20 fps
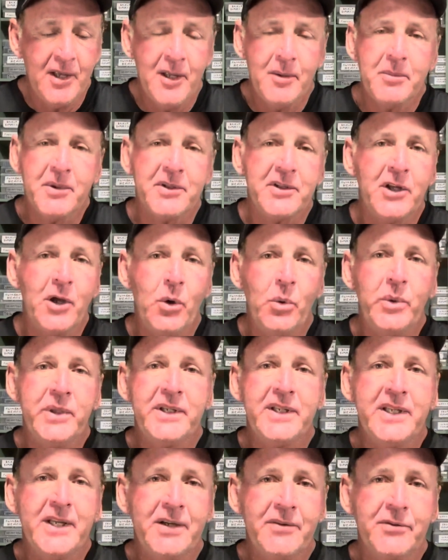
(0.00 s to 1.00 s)
But the only
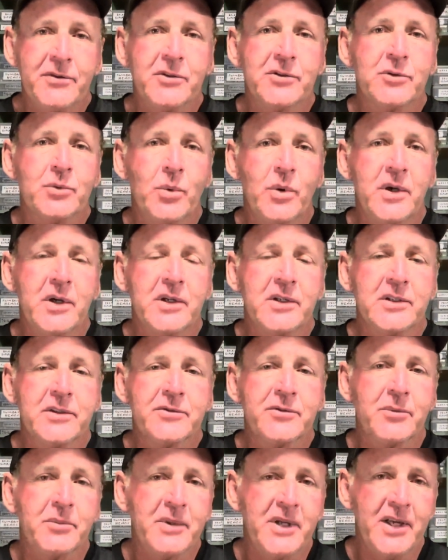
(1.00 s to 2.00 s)
difference
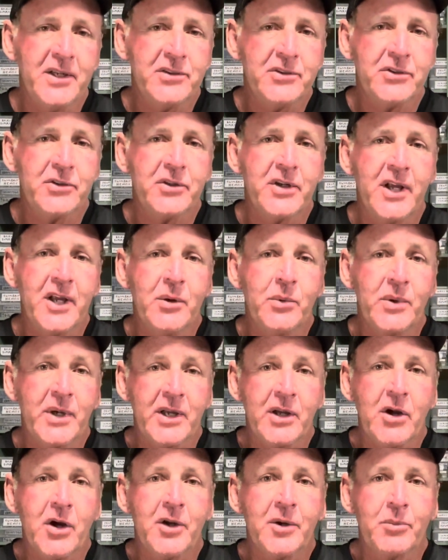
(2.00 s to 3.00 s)
was from yesterday when
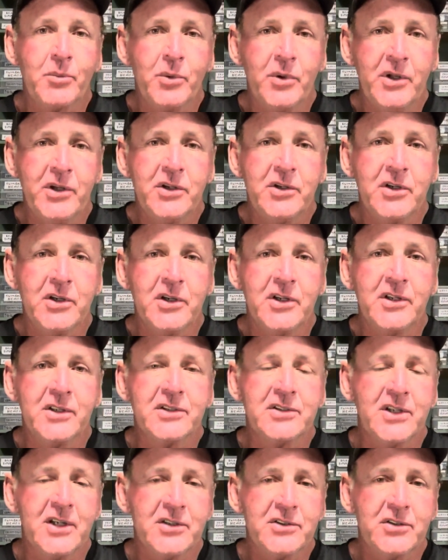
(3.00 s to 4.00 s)
I caught them really good
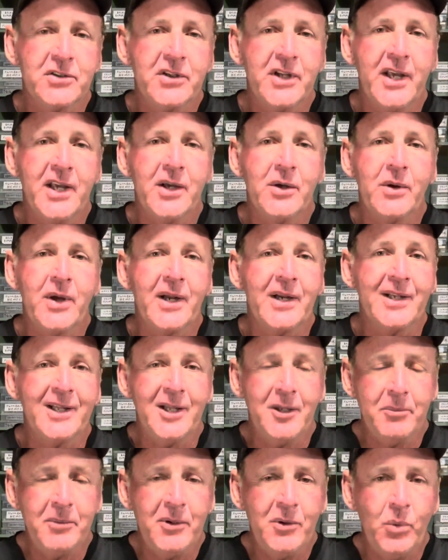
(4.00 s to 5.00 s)
is yesterday we had a
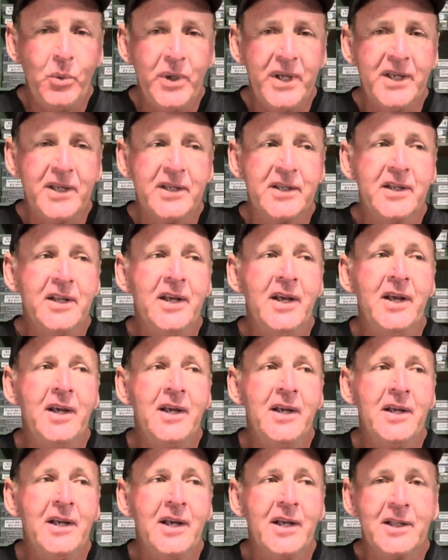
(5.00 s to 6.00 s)
little bit of wind,
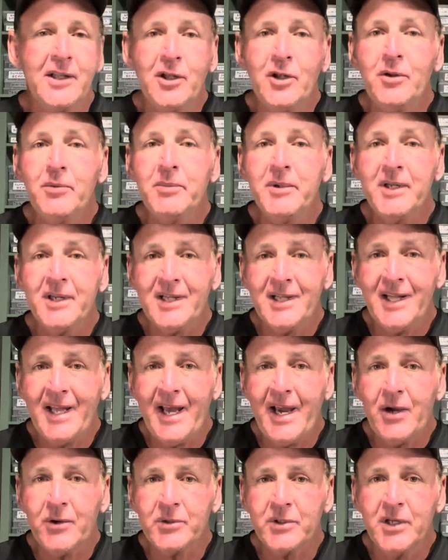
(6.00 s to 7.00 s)
a little bit of
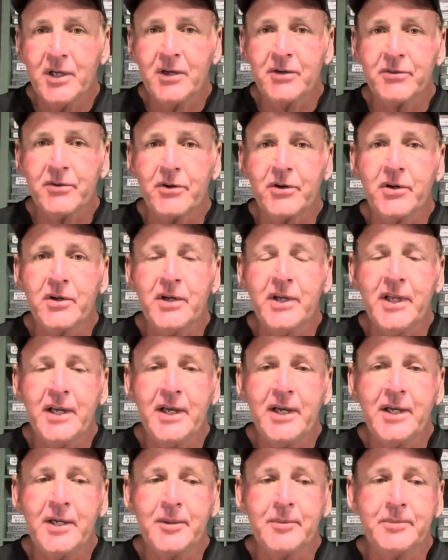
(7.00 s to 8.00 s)
cloud cover.
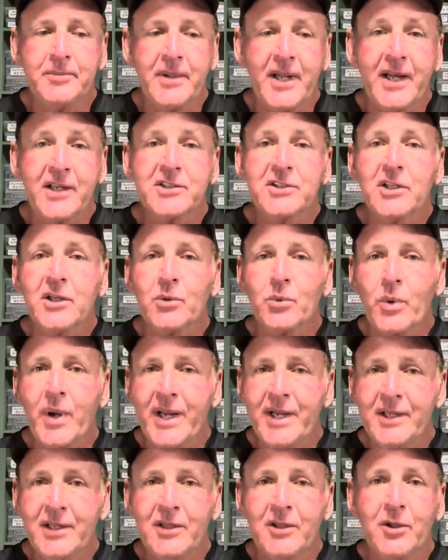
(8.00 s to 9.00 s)
Actually it
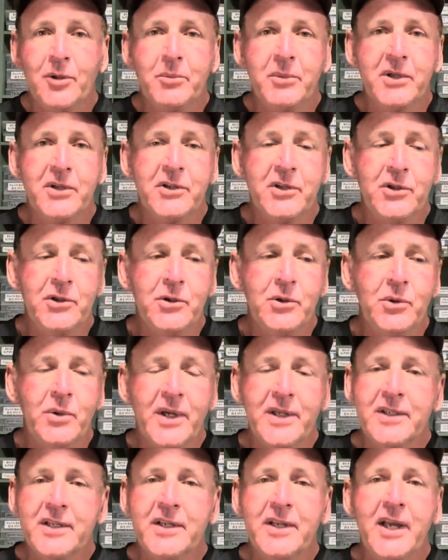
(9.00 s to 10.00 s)
rained a little bit too.
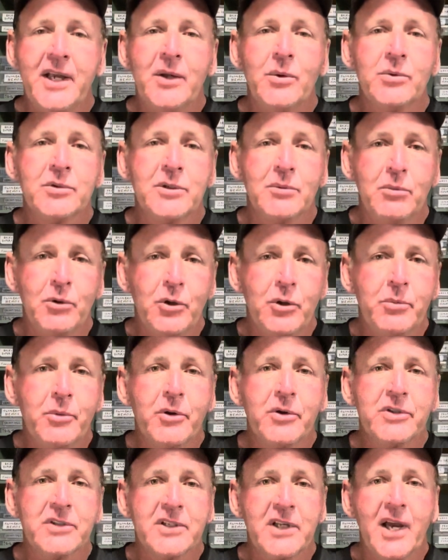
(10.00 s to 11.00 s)
And today was a
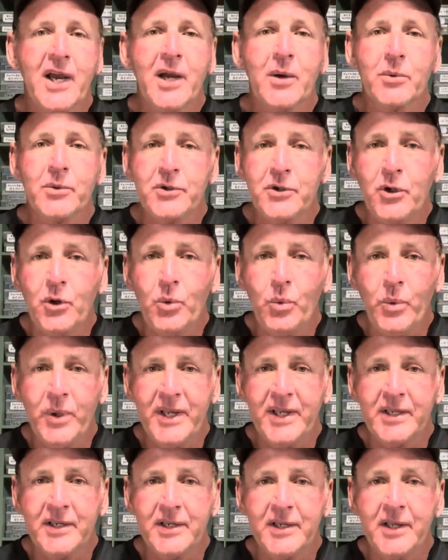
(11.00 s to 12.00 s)
bluebird sky with no
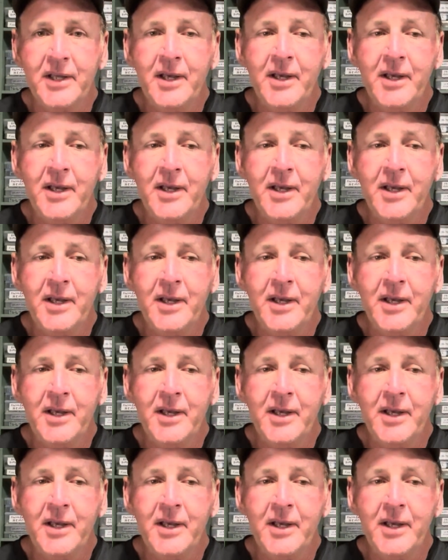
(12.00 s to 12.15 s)
wind.